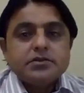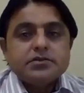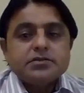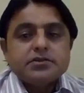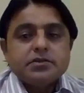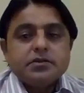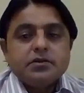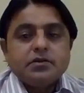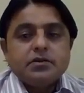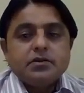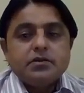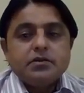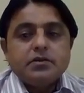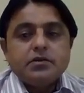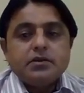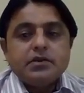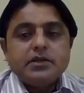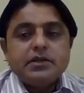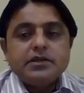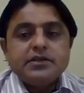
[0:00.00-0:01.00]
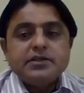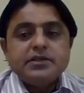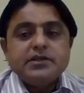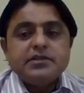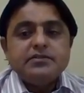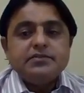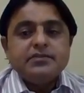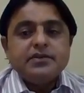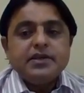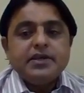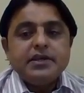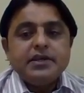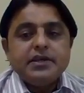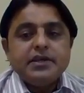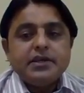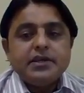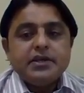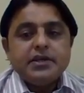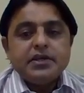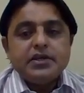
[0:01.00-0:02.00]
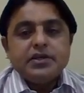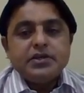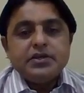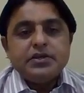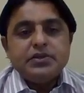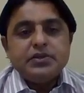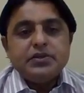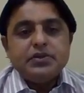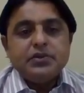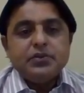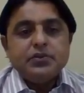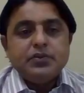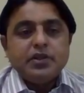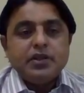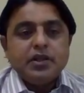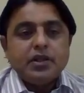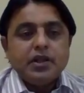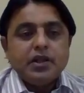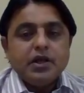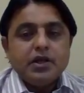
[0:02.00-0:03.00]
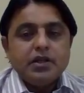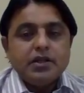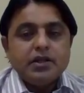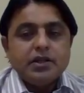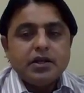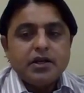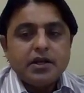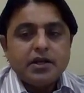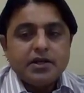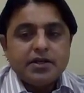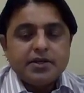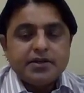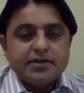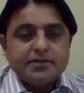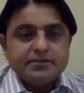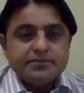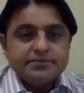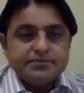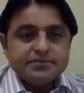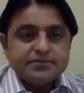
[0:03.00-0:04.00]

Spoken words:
So in this way, you will learn